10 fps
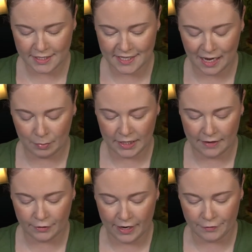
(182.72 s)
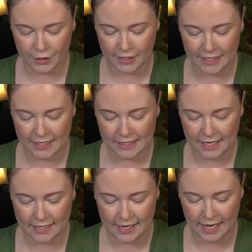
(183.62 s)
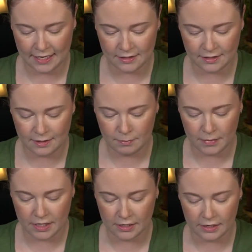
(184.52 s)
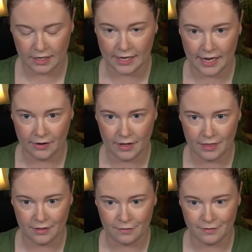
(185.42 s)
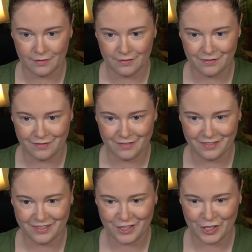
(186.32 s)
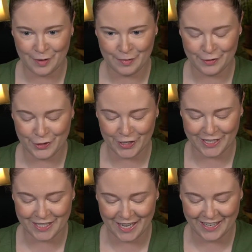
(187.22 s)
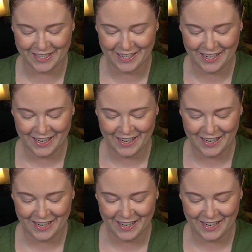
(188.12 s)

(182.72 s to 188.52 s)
says Happily Ever After on the inside and it has the mirror cut out in the shape of Shrek's head.